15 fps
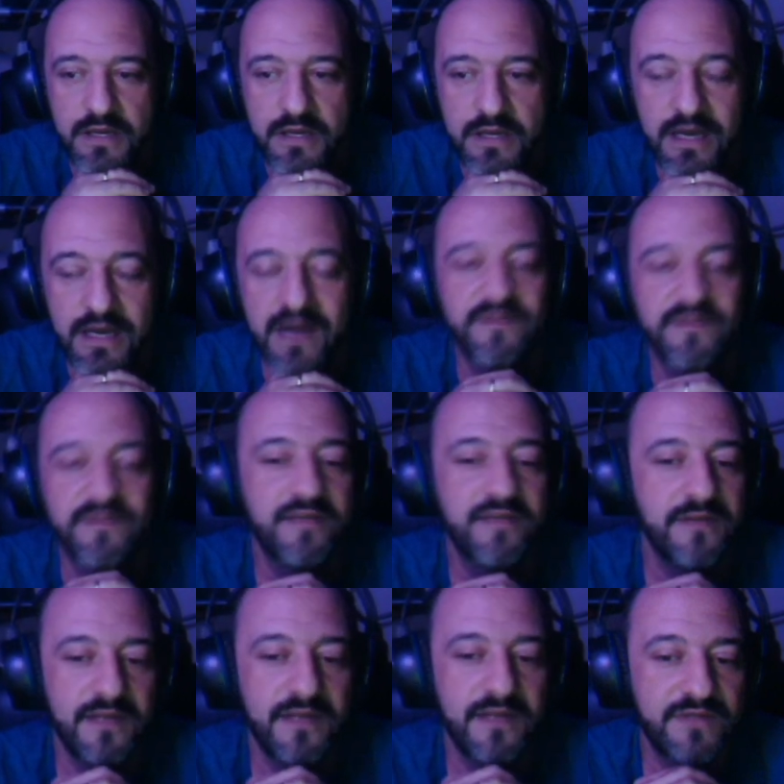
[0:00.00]
I have
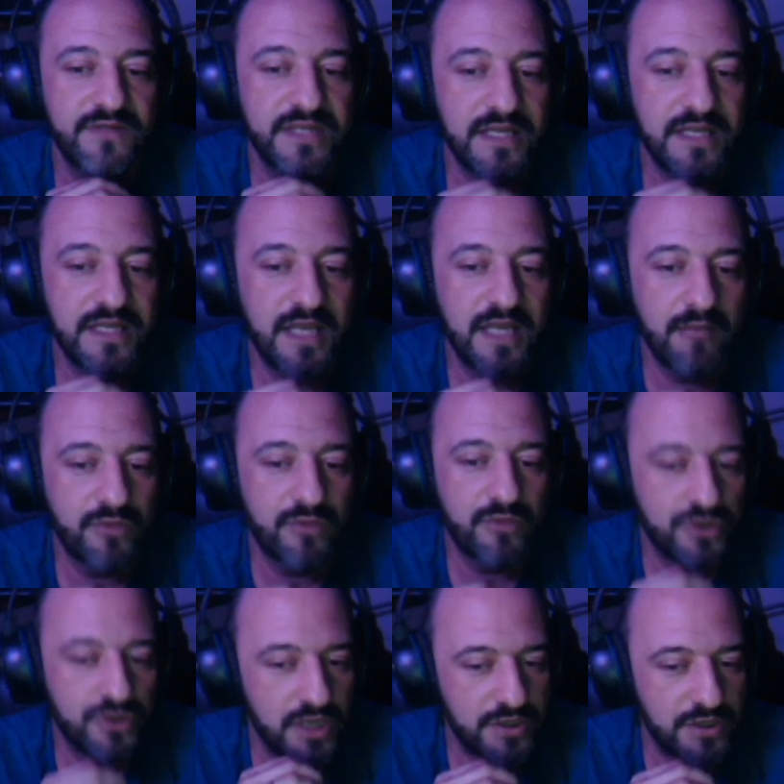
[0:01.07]
never seen a game with
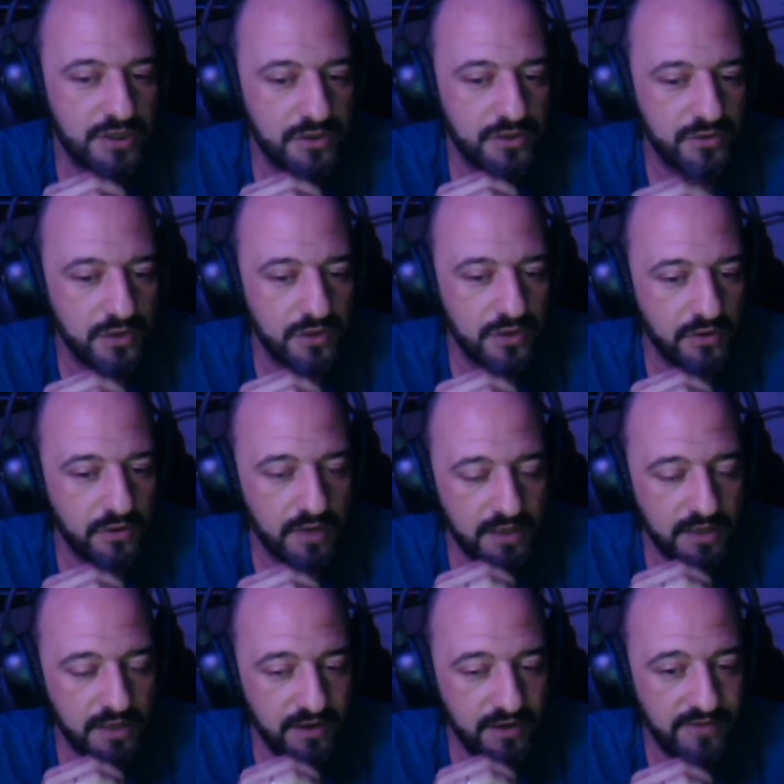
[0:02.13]
such good
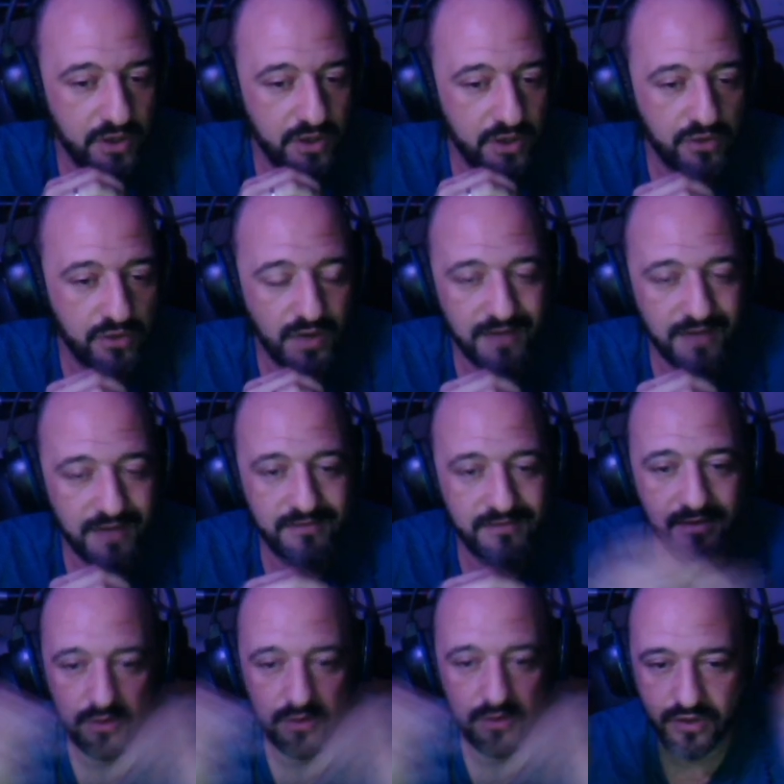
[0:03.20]
graphic
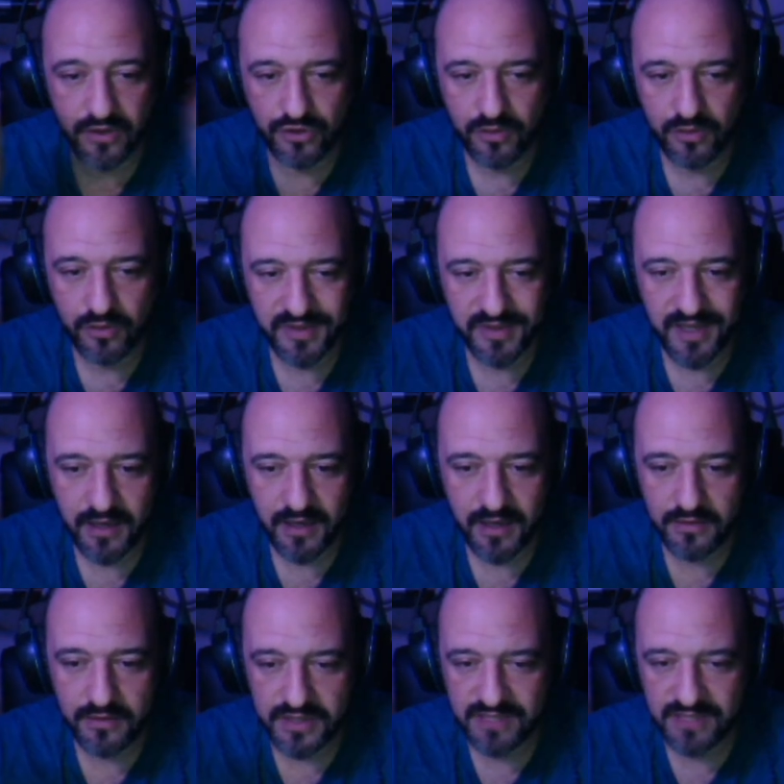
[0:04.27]
quality on a
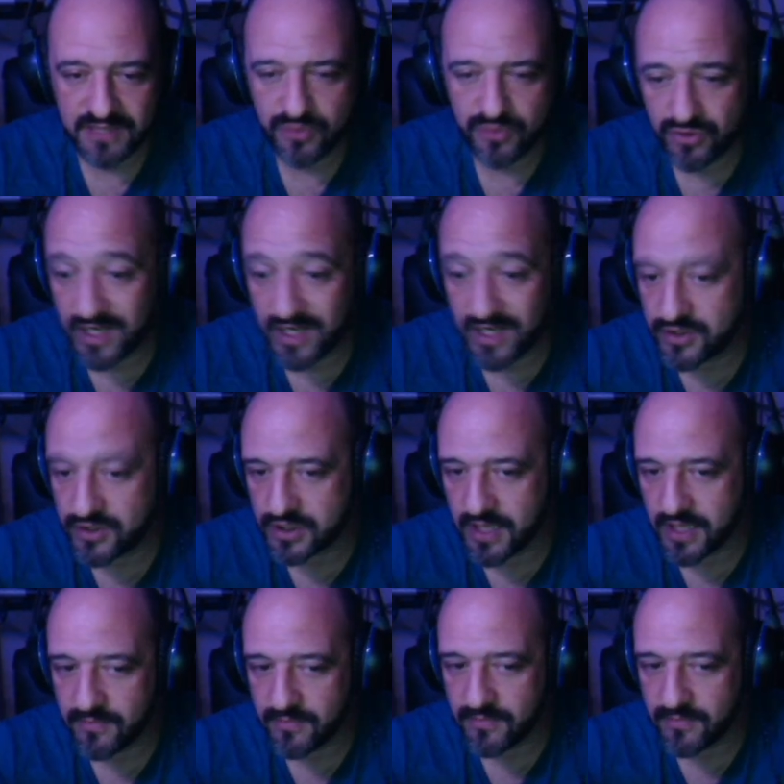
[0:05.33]
top-down simple strategy game.